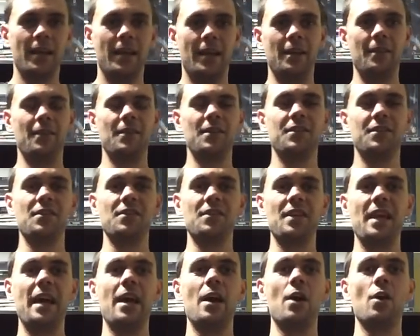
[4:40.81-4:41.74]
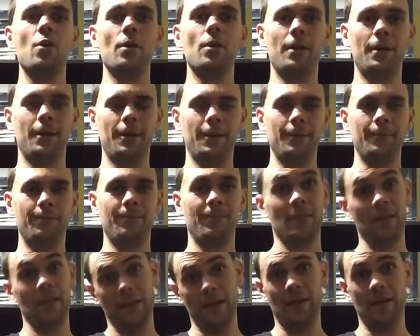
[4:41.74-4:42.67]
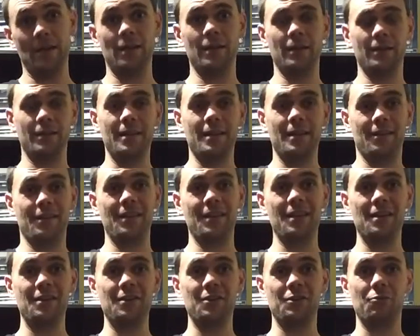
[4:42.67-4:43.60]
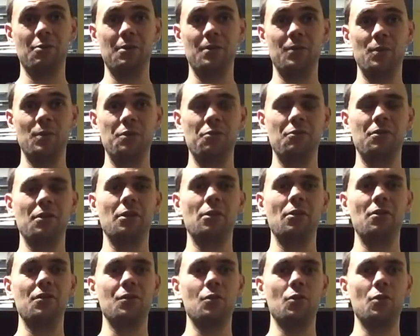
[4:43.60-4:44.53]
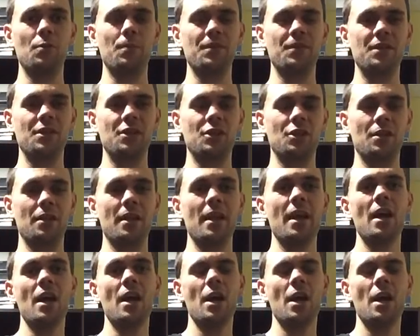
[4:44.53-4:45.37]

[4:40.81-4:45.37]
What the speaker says: And this is how the gun is gripped when you're in the close quarter position.